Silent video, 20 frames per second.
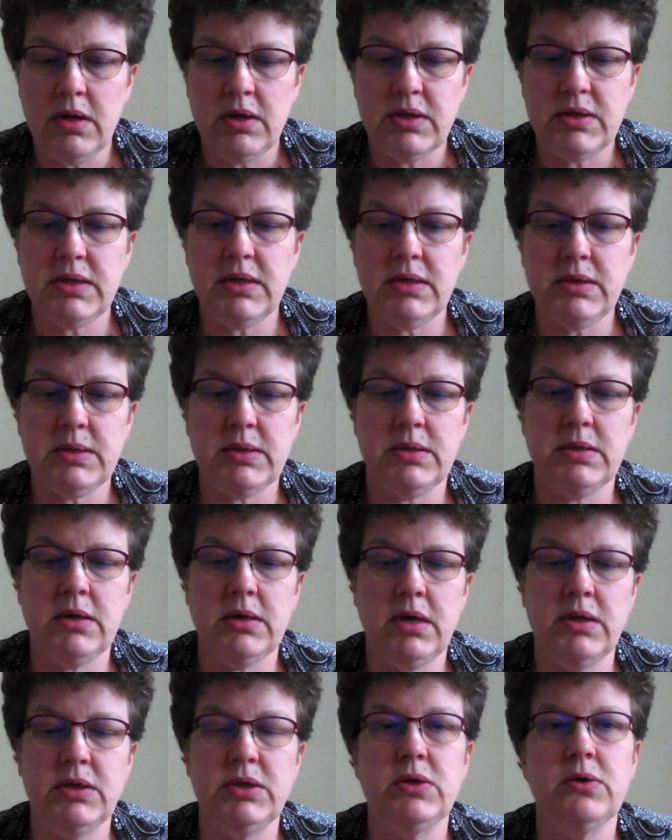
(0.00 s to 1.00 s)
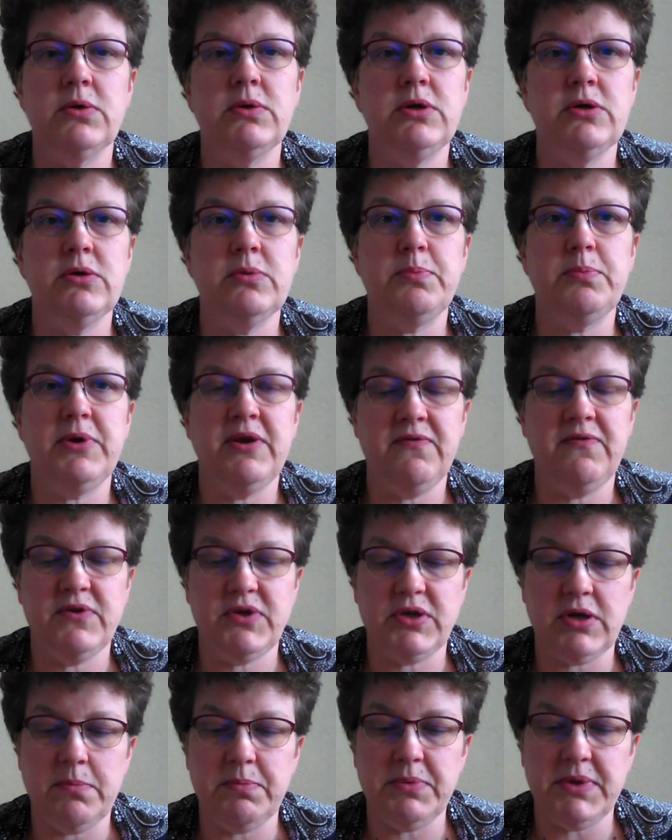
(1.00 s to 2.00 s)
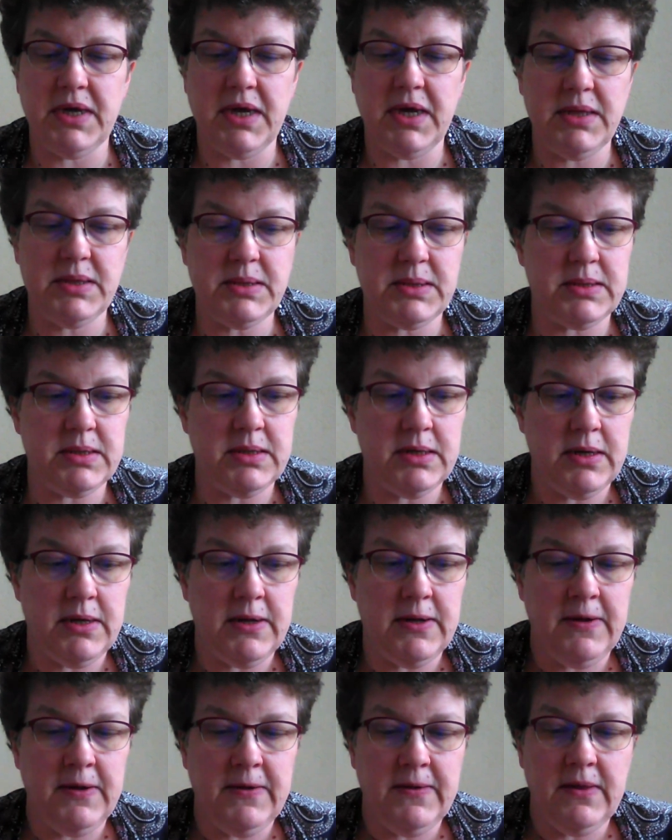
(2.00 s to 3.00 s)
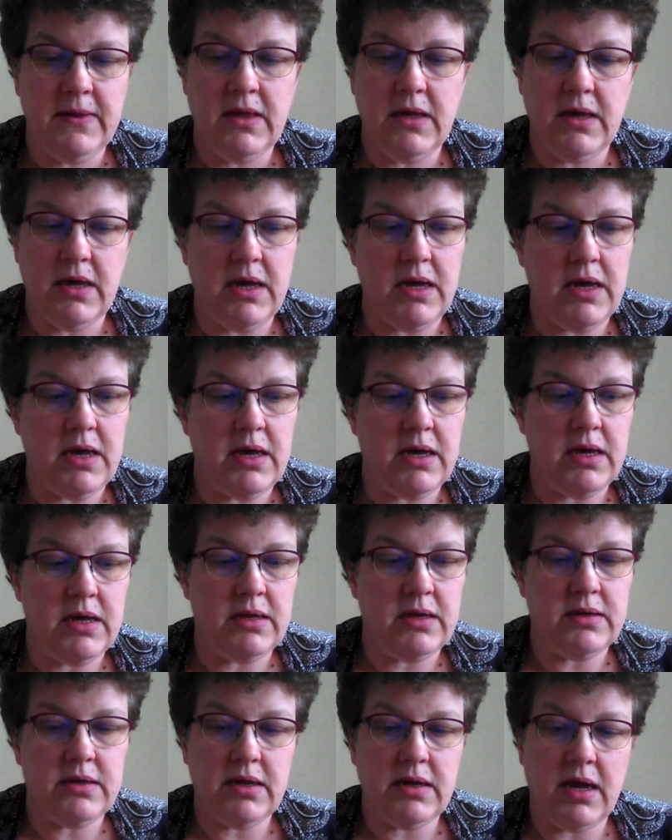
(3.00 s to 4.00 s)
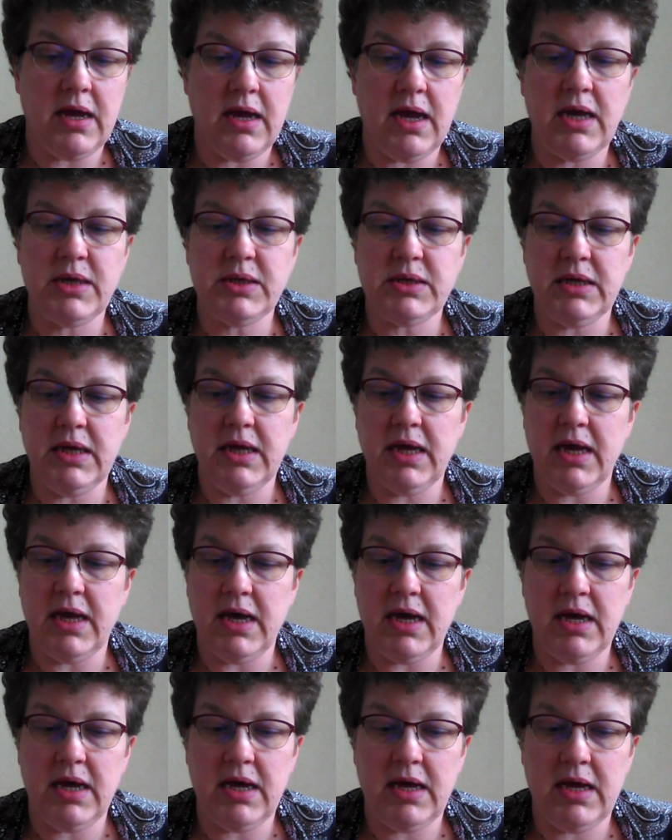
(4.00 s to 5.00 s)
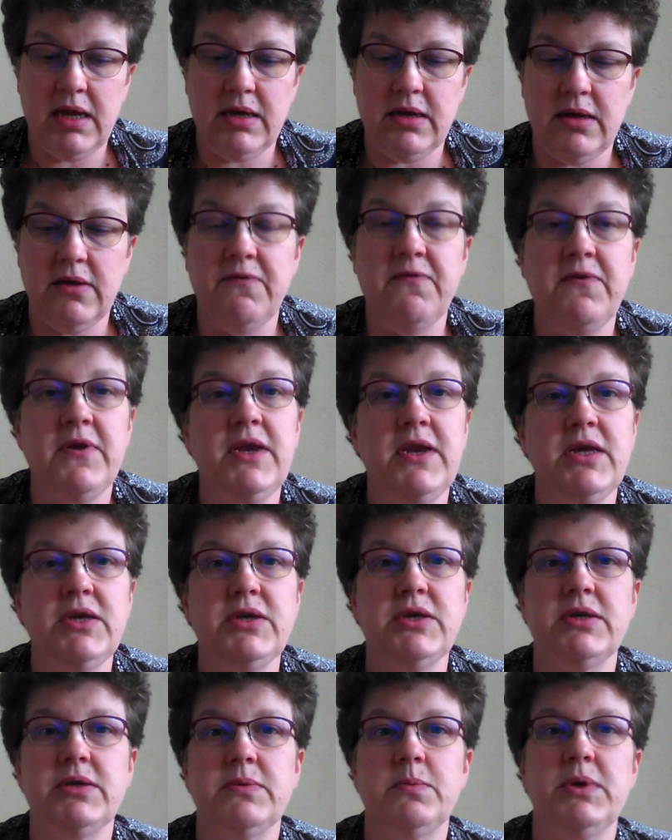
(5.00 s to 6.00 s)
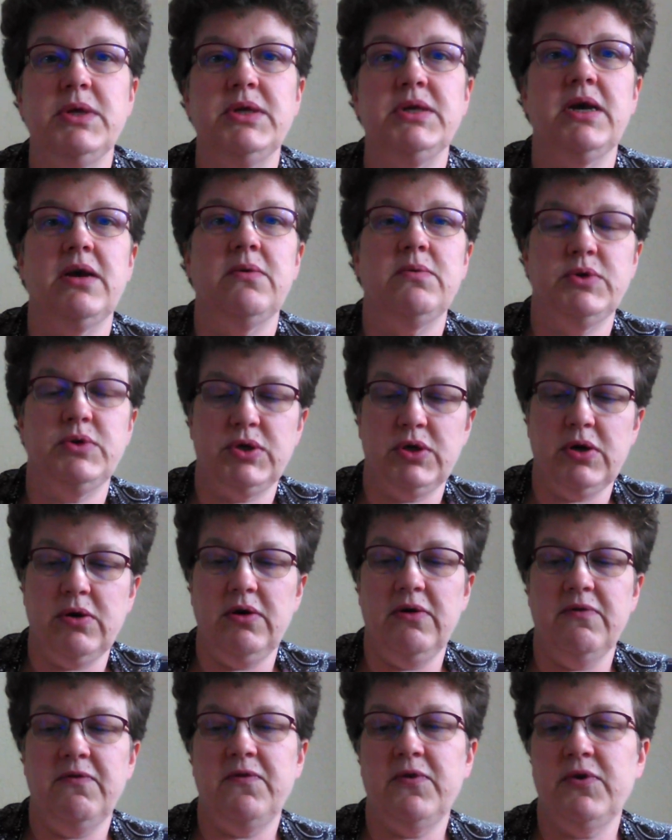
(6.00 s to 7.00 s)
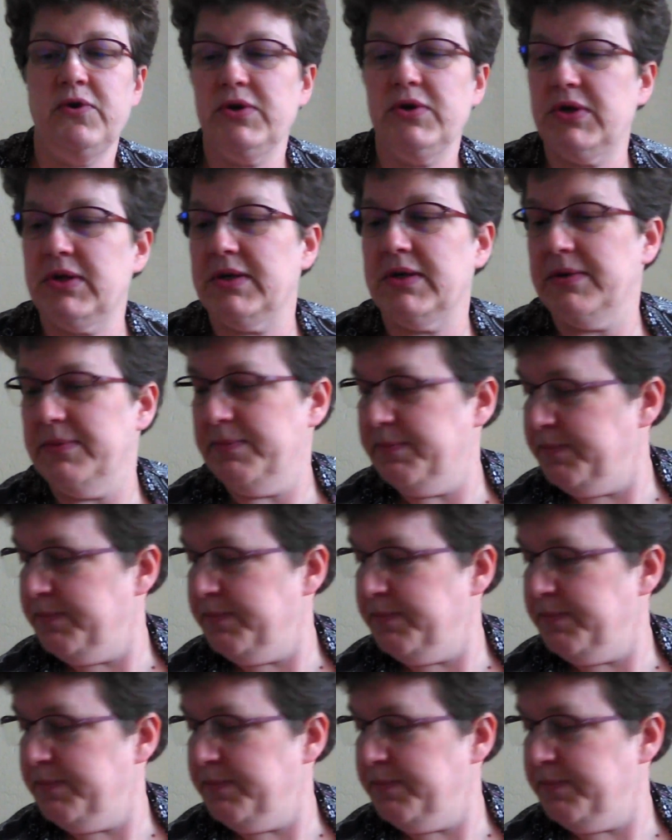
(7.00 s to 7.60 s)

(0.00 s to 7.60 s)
since I showed you previous updates, and I actually had a finish which I will show you first.